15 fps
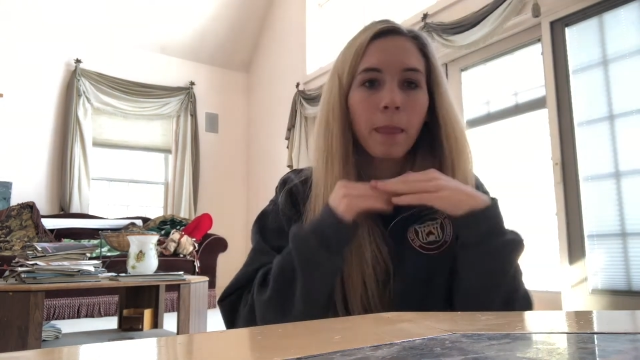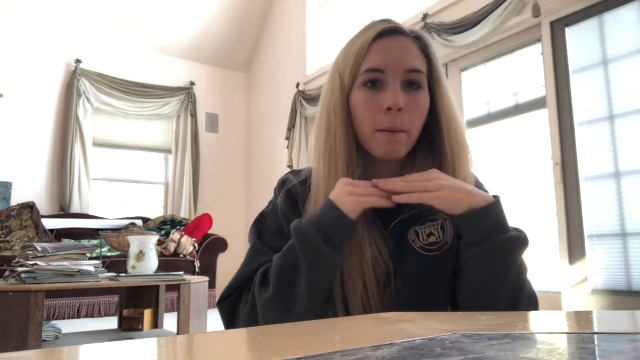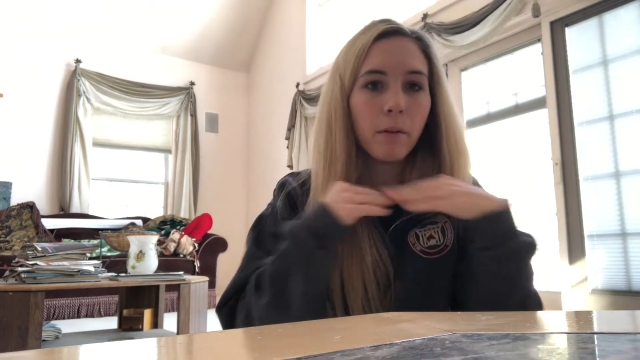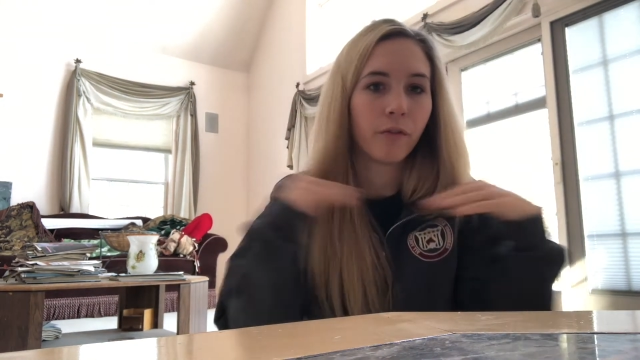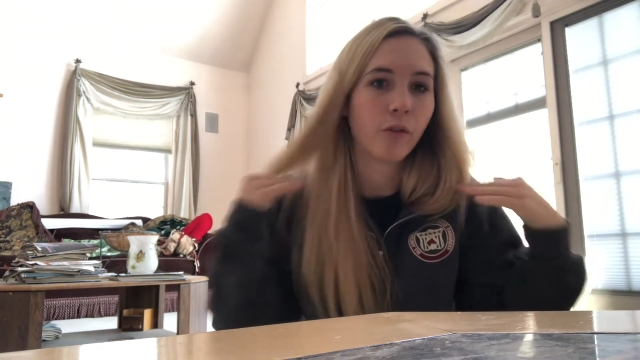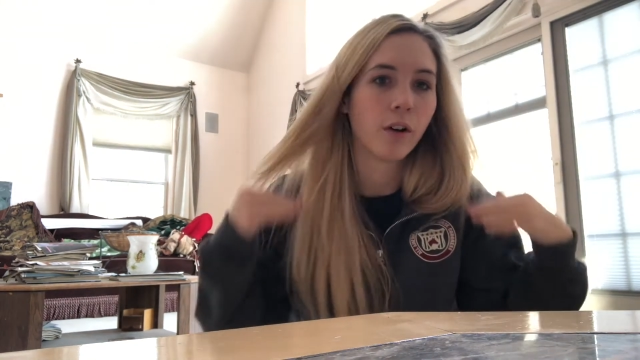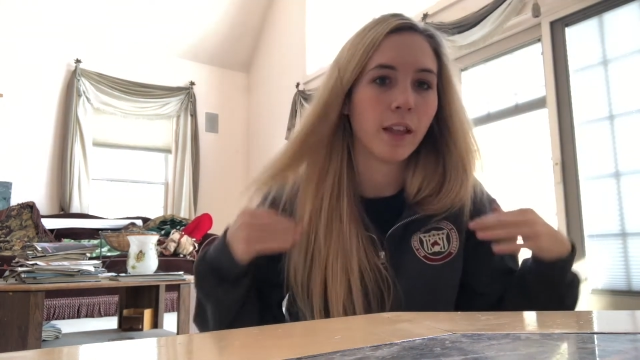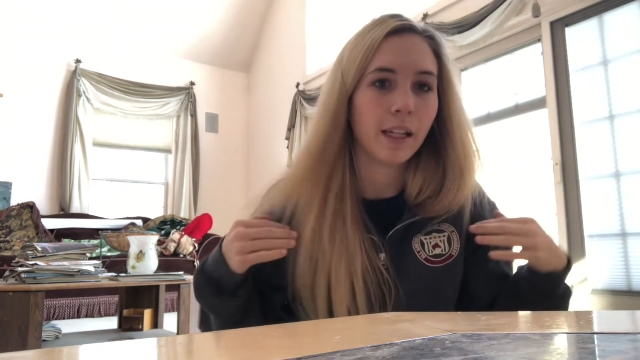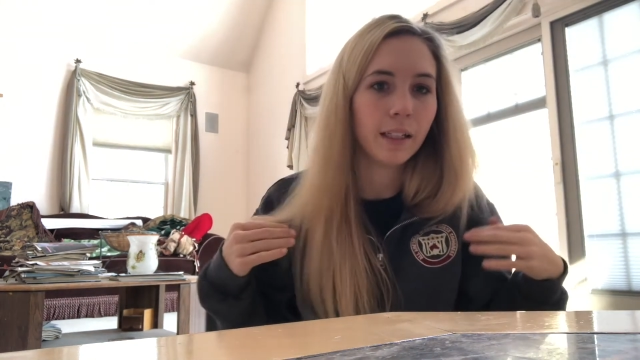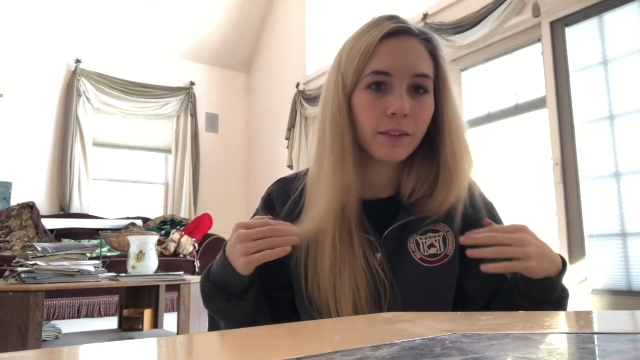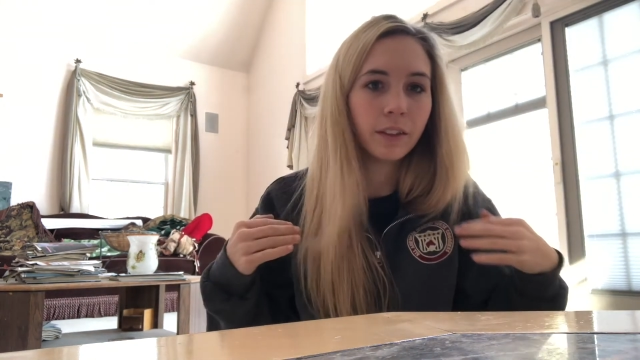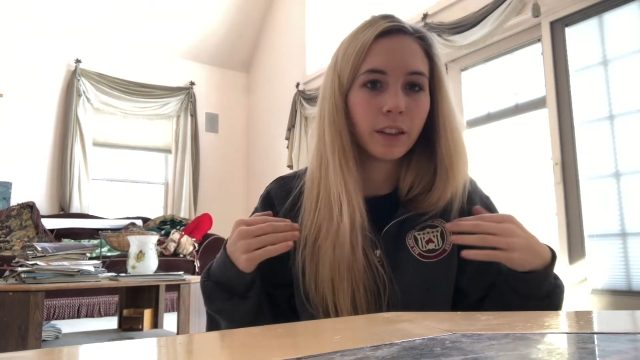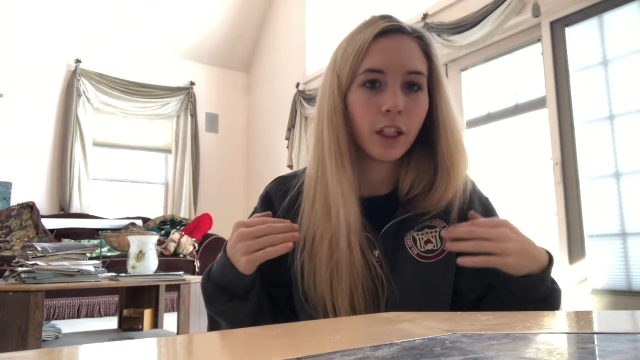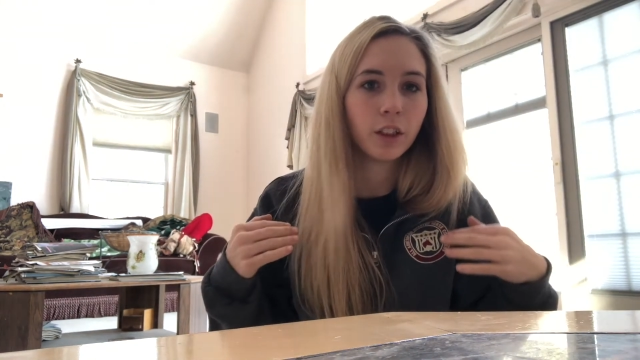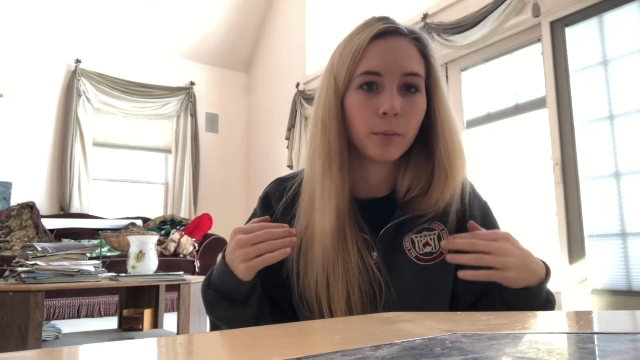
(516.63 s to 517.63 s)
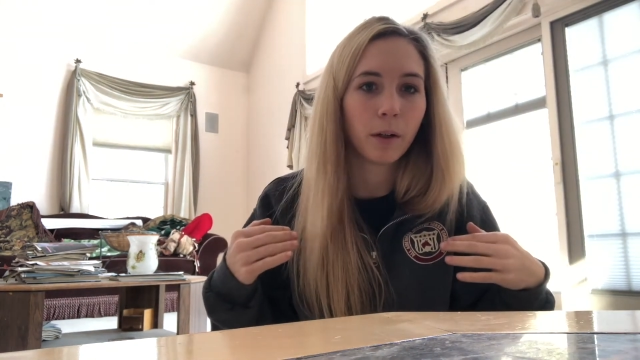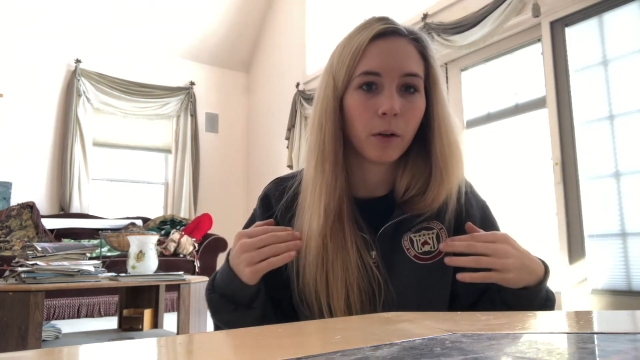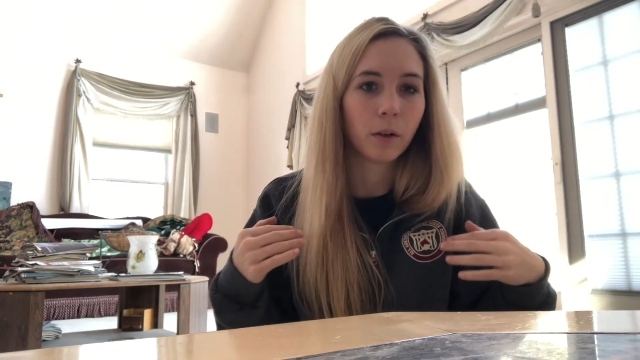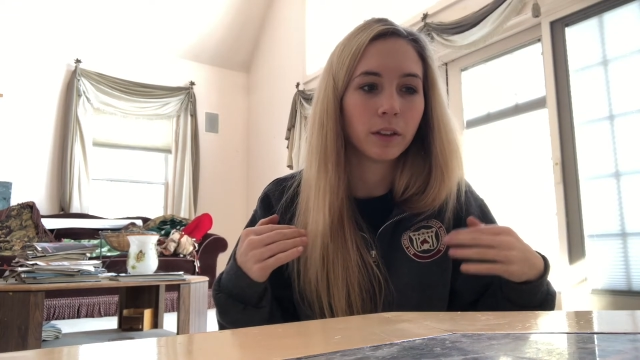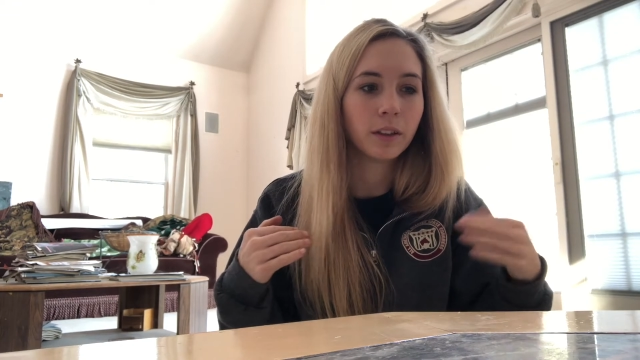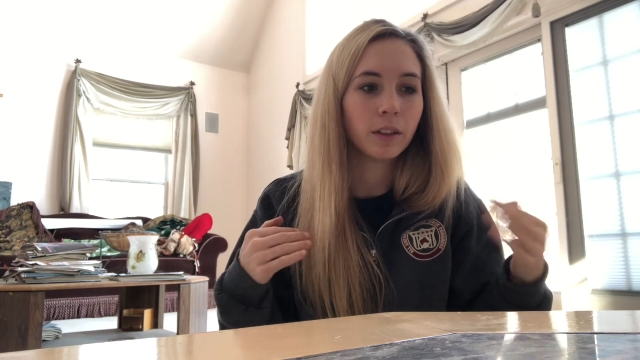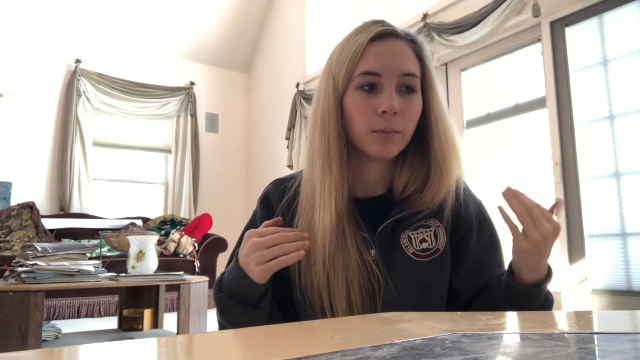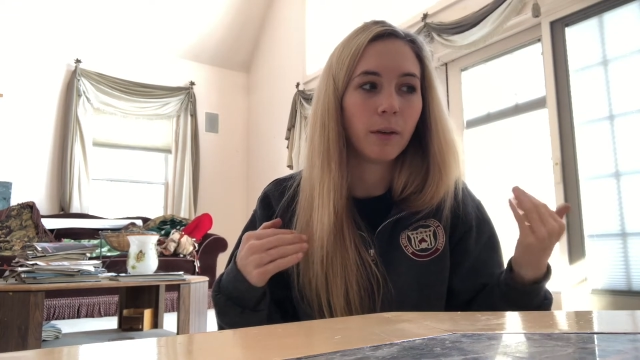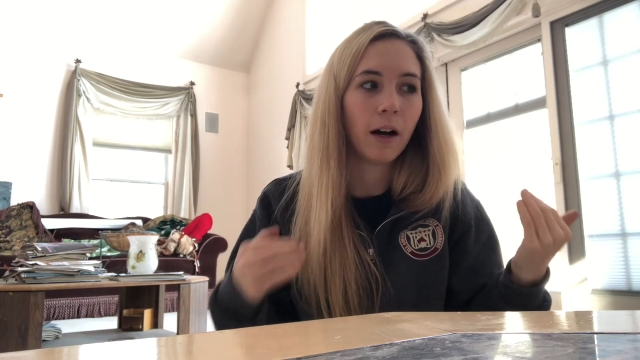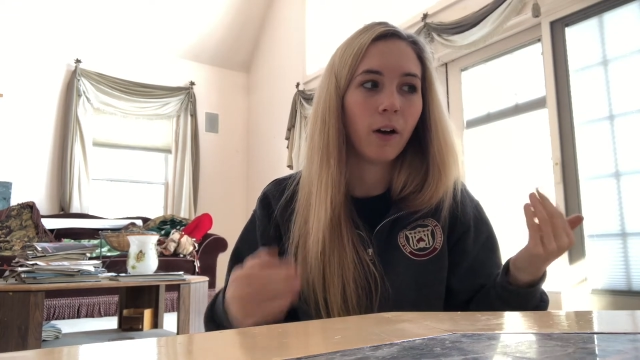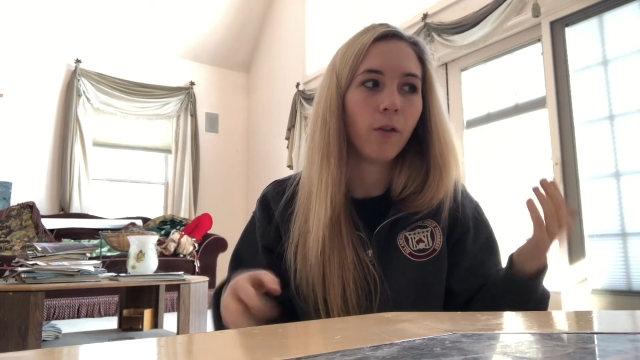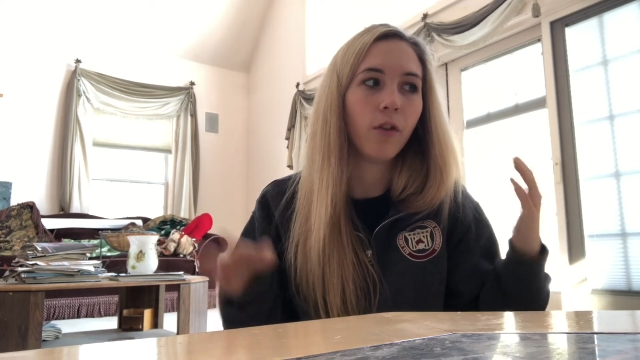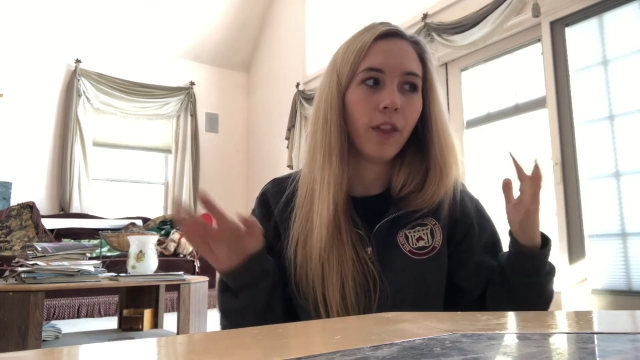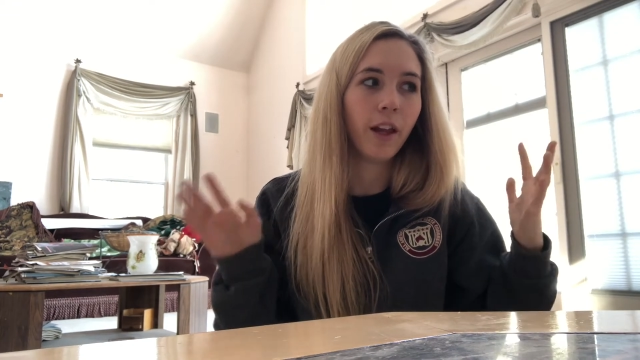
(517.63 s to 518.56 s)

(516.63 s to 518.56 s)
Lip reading: before they even touch my horse's mouth,